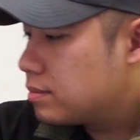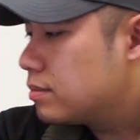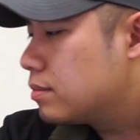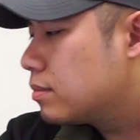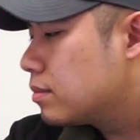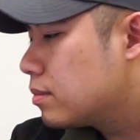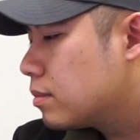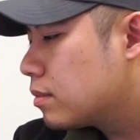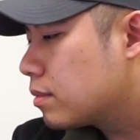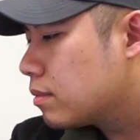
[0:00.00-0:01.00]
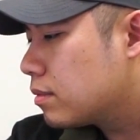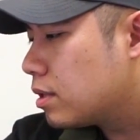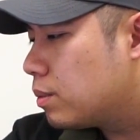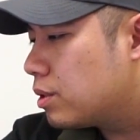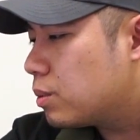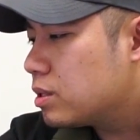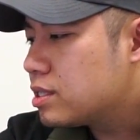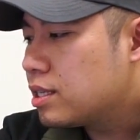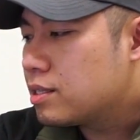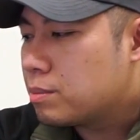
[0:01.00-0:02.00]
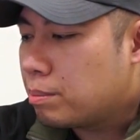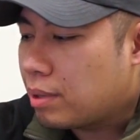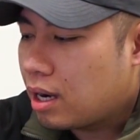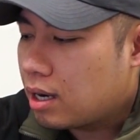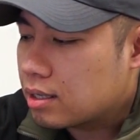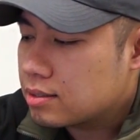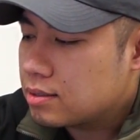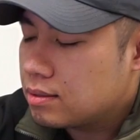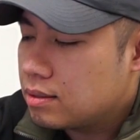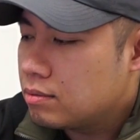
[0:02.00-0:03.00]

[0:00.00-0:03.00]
I wonder what's in this box.